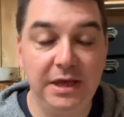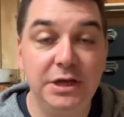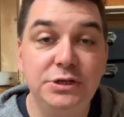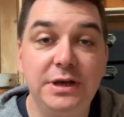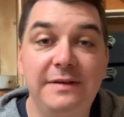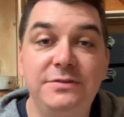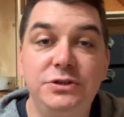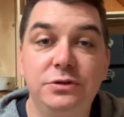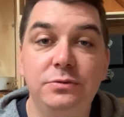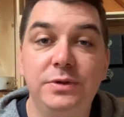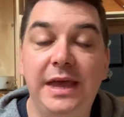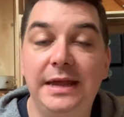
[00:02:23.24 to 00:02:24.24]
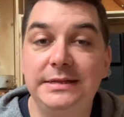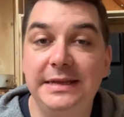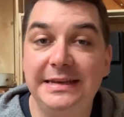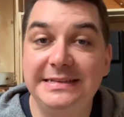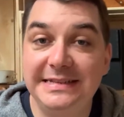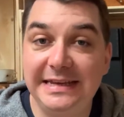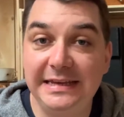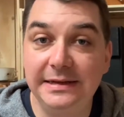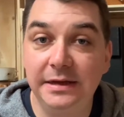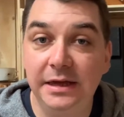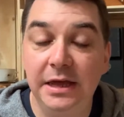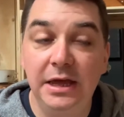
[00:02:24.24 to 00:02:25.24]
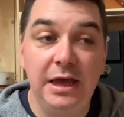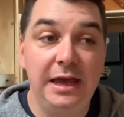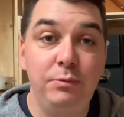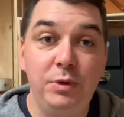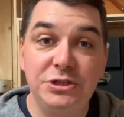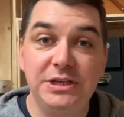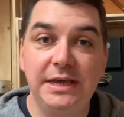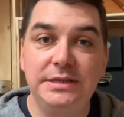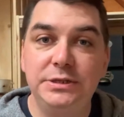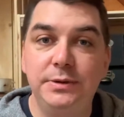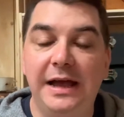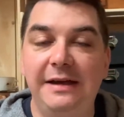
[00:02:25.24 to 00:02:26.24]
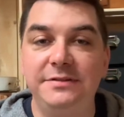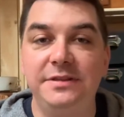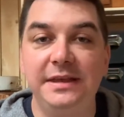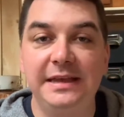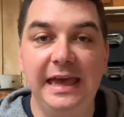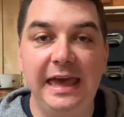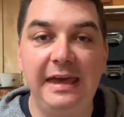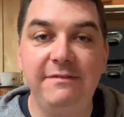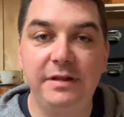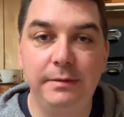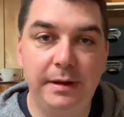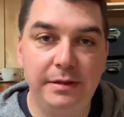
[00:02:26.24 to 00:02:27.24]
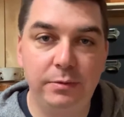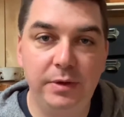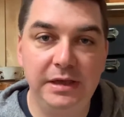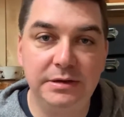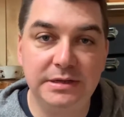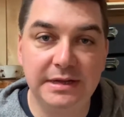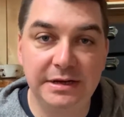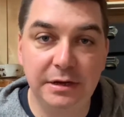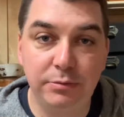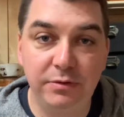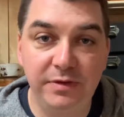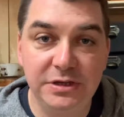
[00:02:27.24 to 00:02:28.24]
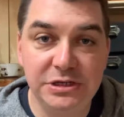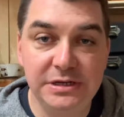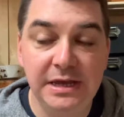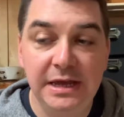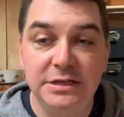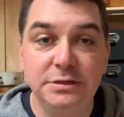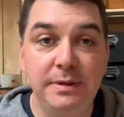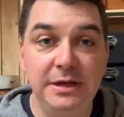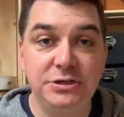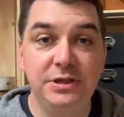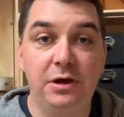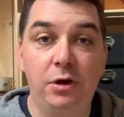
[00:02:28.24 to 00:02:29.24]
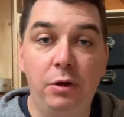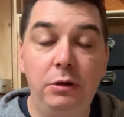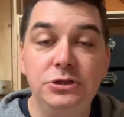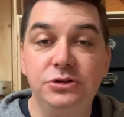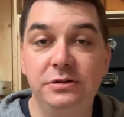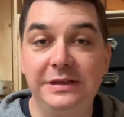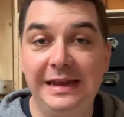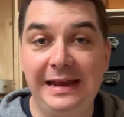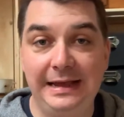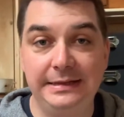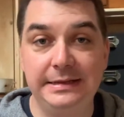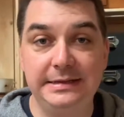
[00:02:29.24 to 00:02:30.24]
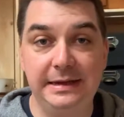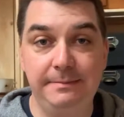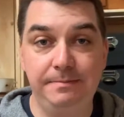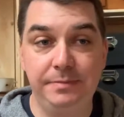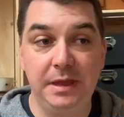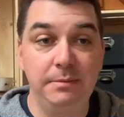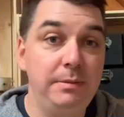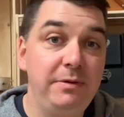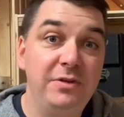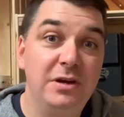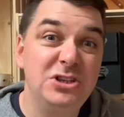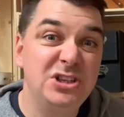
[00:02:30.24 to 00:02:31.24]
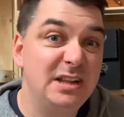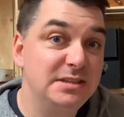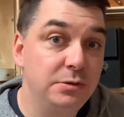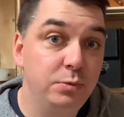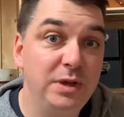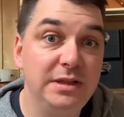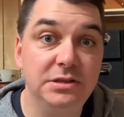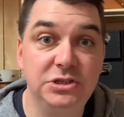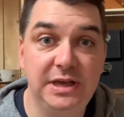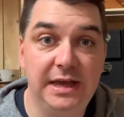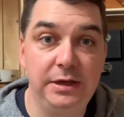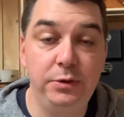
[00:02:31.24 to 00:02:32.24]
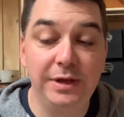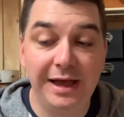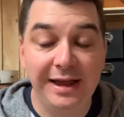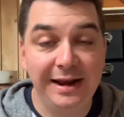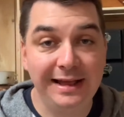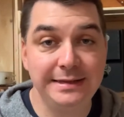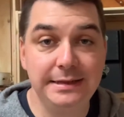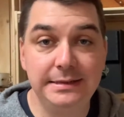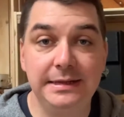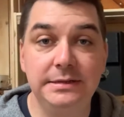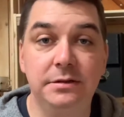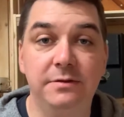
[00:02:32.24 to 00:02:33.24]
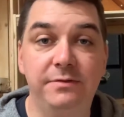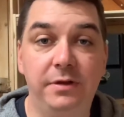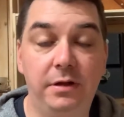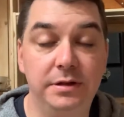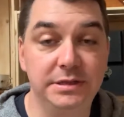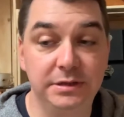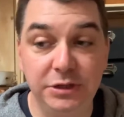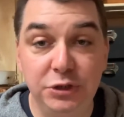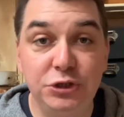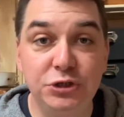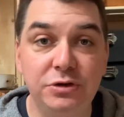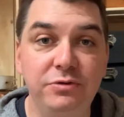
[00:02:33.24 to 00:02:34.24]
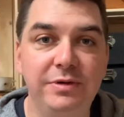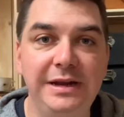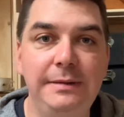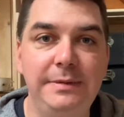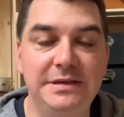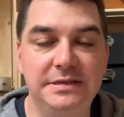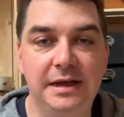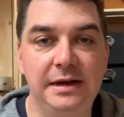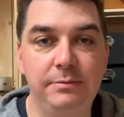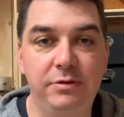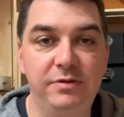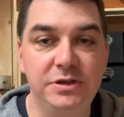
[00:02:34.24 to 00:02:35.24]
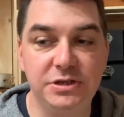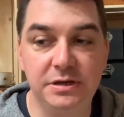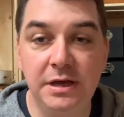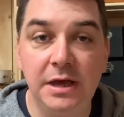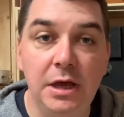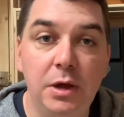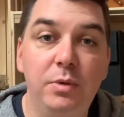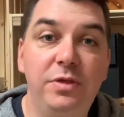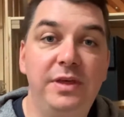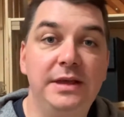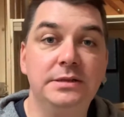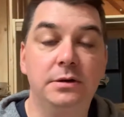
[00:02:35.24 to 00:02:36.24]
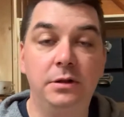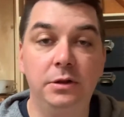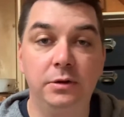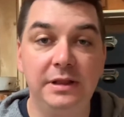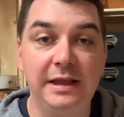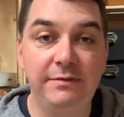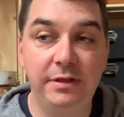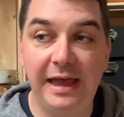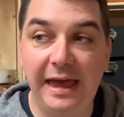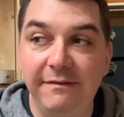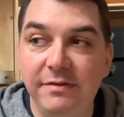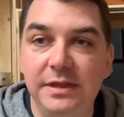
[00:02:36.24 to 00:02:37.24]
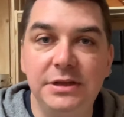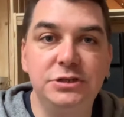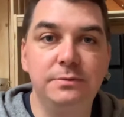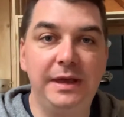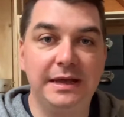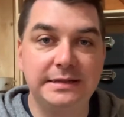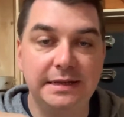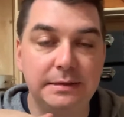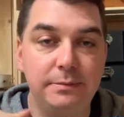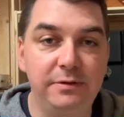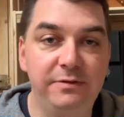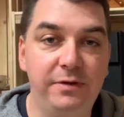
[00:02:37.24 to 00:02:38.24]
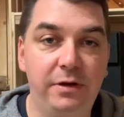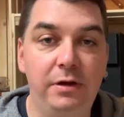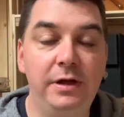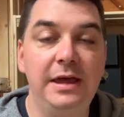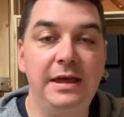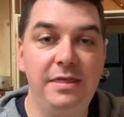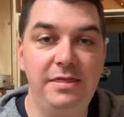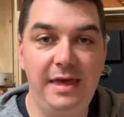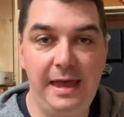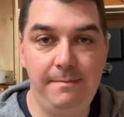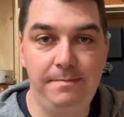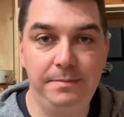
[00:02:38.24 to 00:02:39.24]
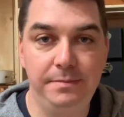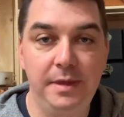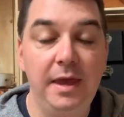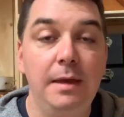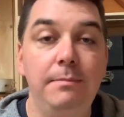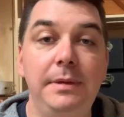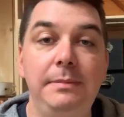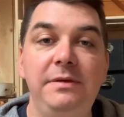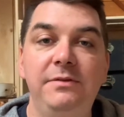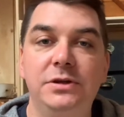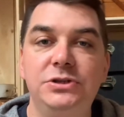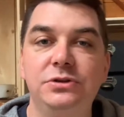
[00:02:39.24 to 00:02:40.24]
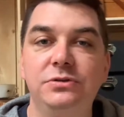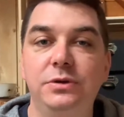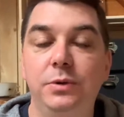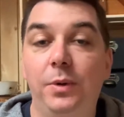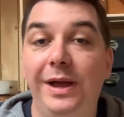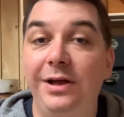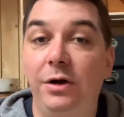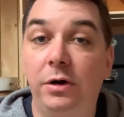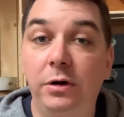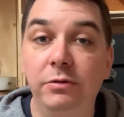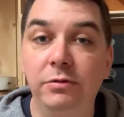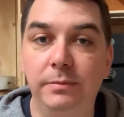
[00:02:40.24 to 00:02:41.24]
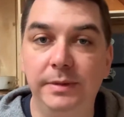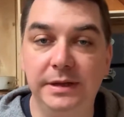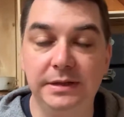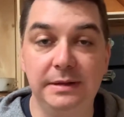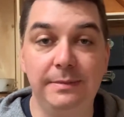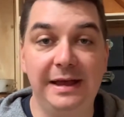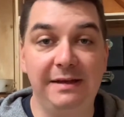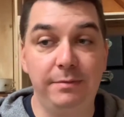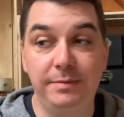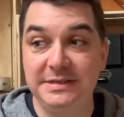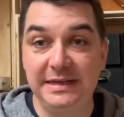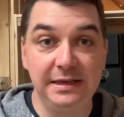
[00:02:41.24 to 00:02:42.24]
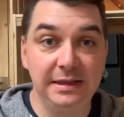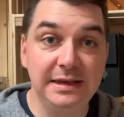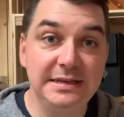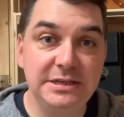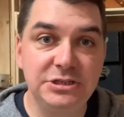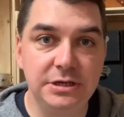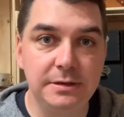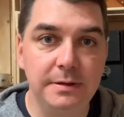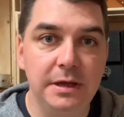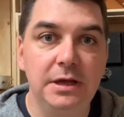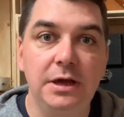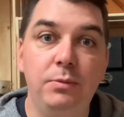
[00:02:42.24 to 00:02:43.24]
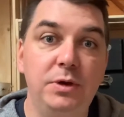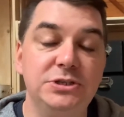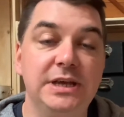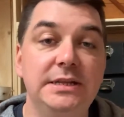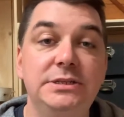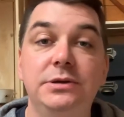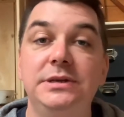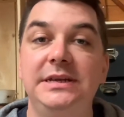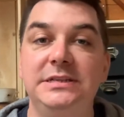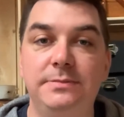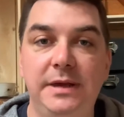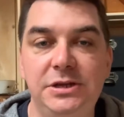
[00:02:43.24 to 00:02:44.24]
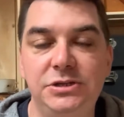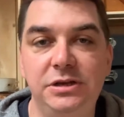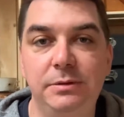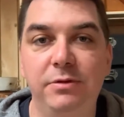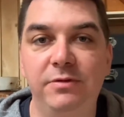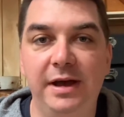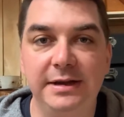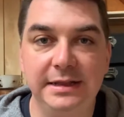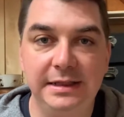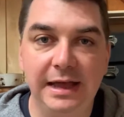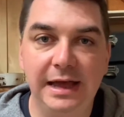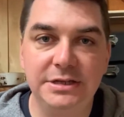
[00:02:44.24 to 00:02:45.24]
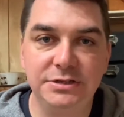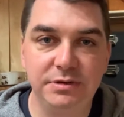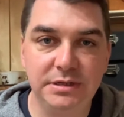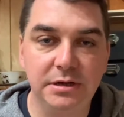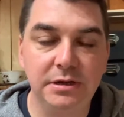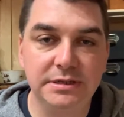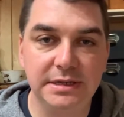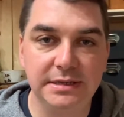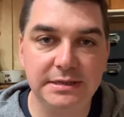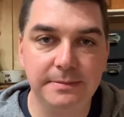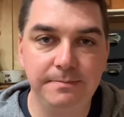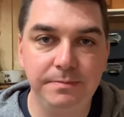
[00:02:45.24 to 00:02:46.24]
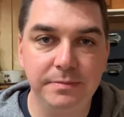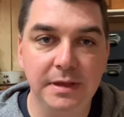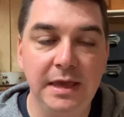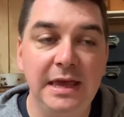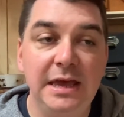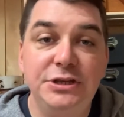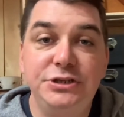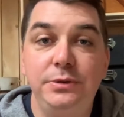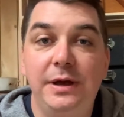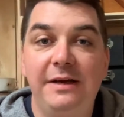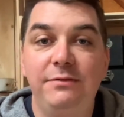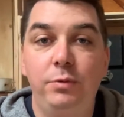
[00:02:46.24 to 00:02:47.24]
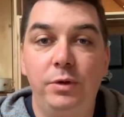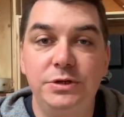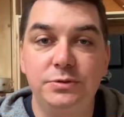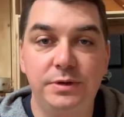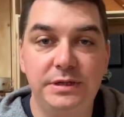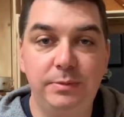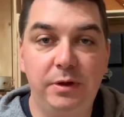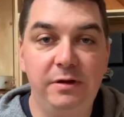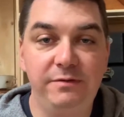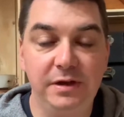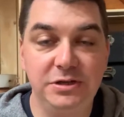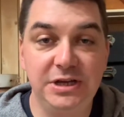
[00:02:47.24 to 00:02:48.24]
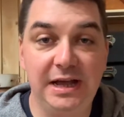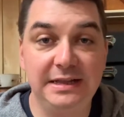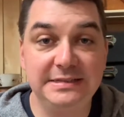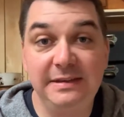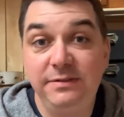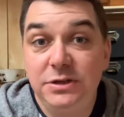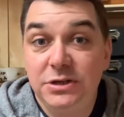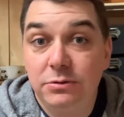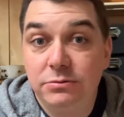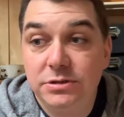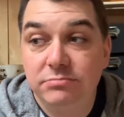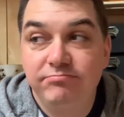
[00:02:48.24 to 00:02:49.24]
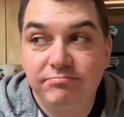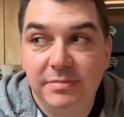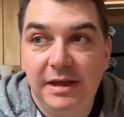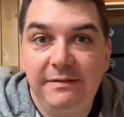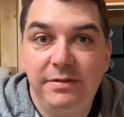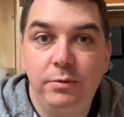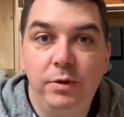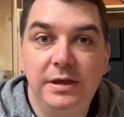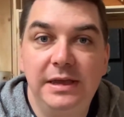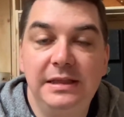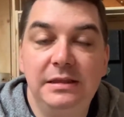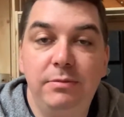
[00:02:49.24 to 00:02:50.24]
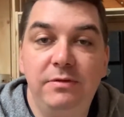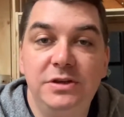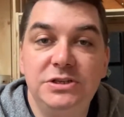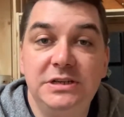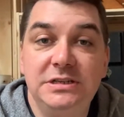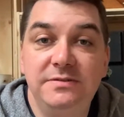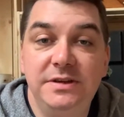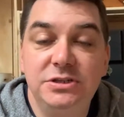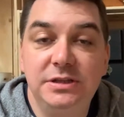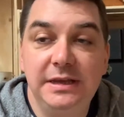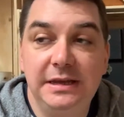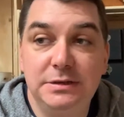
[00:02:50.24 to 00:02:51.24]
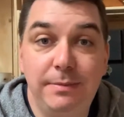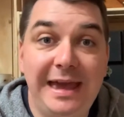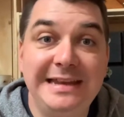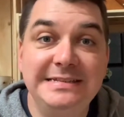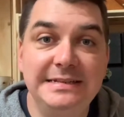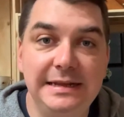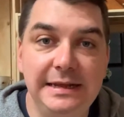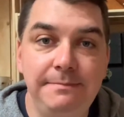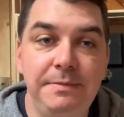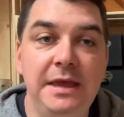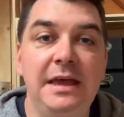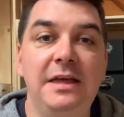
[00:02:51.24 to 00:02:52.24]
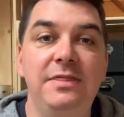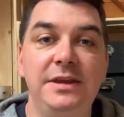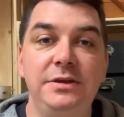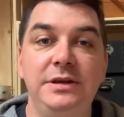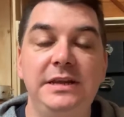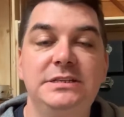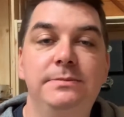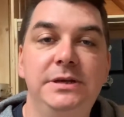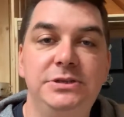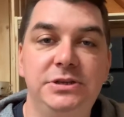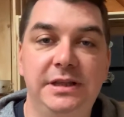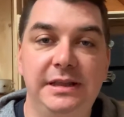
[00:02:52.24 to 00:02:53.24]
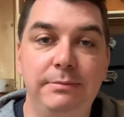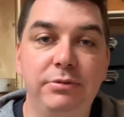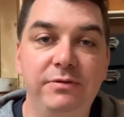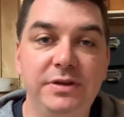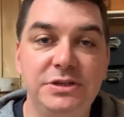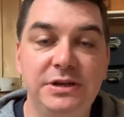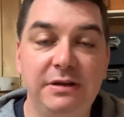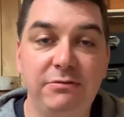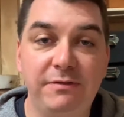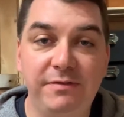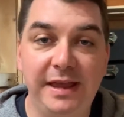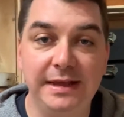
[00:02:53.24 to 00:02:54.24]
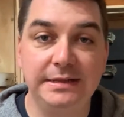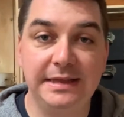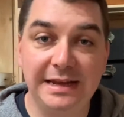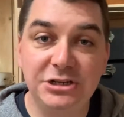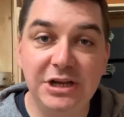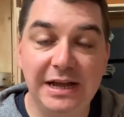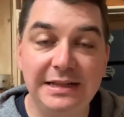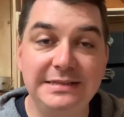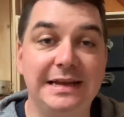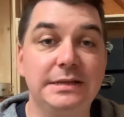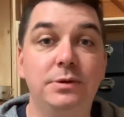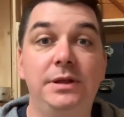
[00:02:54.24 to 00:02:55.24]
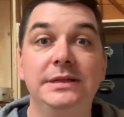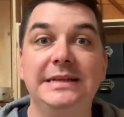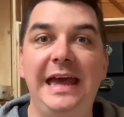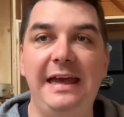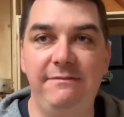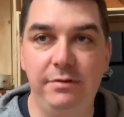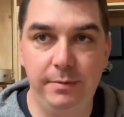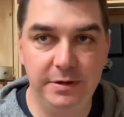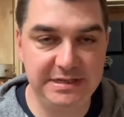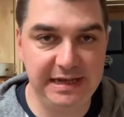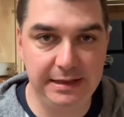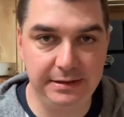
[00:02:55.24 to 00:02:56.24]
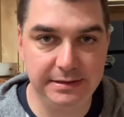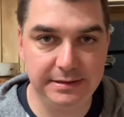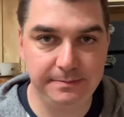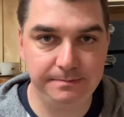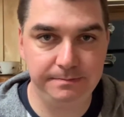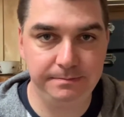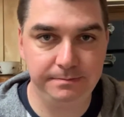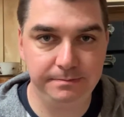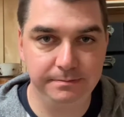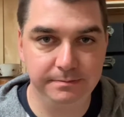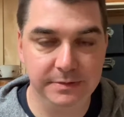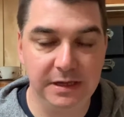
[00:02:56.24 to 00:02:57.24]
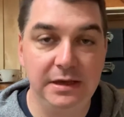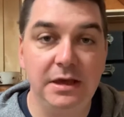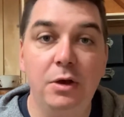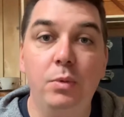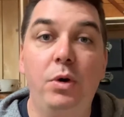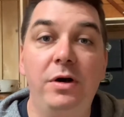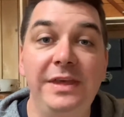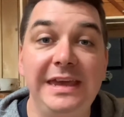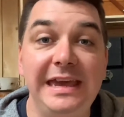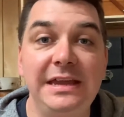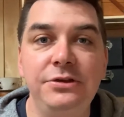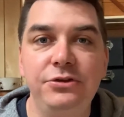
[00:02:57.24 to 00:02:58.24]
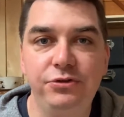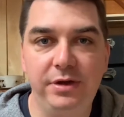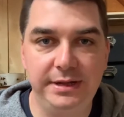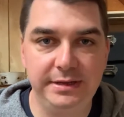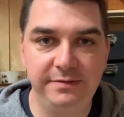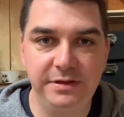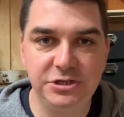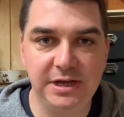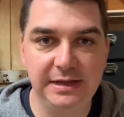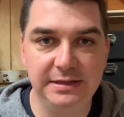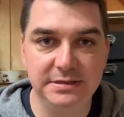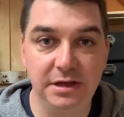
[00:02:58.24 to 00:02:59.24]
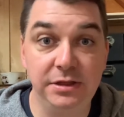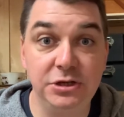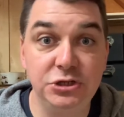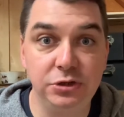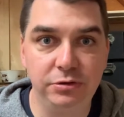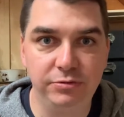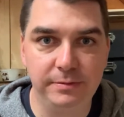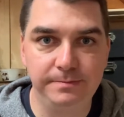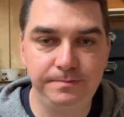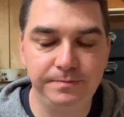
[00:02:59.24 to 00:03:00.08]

Do you have children with SEND? In which case, do you have to think carefully about the way you design your provision to make sure that all children can access it? Maybe you've got a child in a wheelchair who can't access things on the floor, so you shouldn't really be designing provision with things on a lower level. Everything should be accessible for them. Maybe you've got children who are quite oral because they might have a particular condition, in which case do you need to make sure you're providing larger resources? Do you have a one-to-one support for your child? If you don't, if they're working in the provision individually, independently, then you need to make sure that that provision reflects that child as well as everybody else. What are the interests of the child and the children?